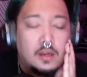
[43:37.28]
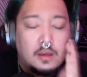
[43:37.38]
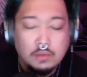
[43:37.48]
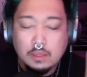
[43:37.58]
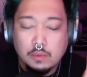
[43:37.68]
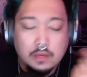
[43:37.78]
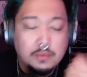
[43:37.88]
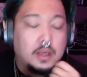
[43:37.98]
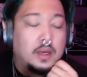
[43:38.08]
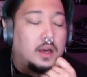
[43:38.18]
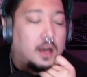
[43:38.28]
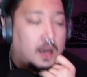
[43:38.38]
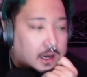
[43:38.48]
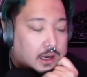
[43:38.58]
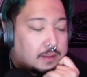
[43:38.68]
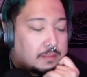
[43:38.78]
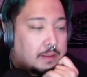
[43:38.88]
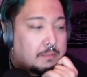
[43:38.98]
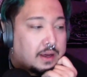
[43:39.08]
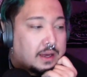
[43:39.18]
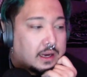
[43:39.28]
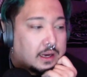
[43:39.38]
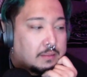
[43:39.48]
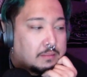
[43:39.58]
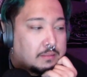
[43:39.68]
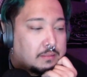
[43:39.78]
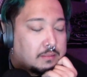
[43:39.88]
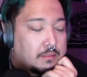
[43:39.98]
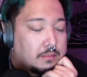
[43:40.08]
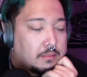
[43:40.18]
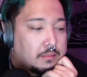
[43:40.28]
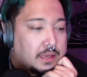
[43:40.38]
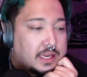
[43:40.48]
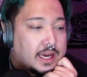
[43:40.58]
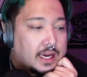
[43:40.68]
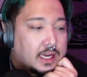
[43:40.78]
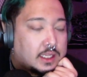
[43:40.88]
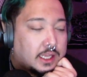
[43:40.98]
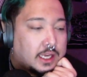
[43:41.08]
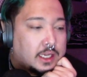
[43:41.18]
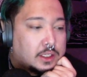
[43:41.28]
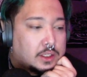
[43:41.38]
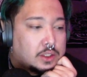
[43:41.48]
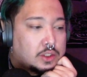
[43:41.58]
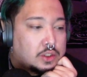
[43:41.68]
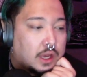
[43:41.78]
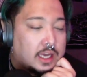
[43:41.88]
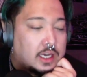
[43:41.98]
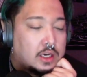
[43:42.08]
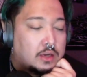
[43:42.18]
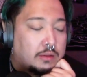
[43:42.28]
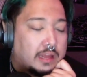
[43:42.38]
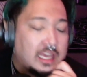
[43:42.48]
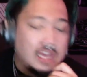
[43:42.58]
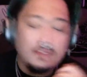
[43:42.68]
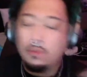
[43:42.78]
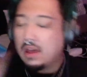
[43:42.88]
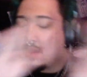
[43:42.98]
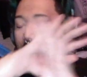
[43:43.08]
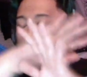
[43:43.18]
bring them with you. But yeah, like, and like, even without all the